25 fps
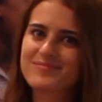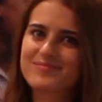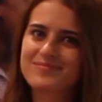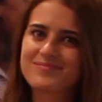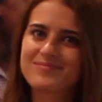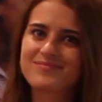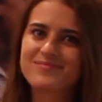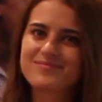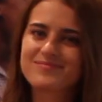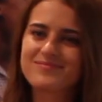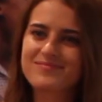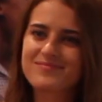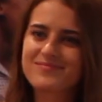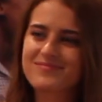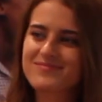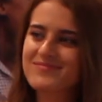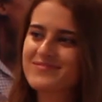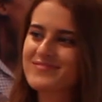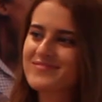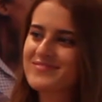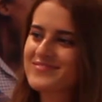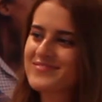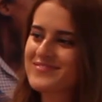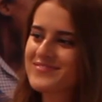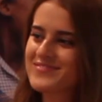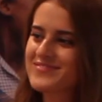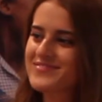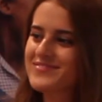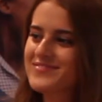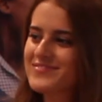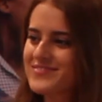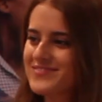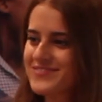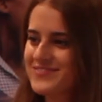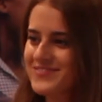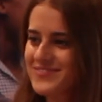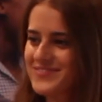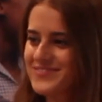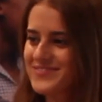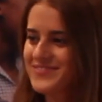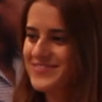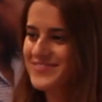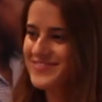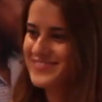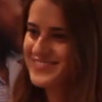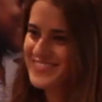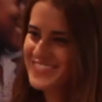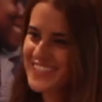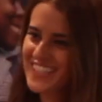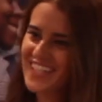
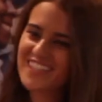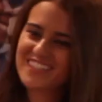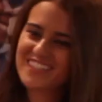The person shown says nothing.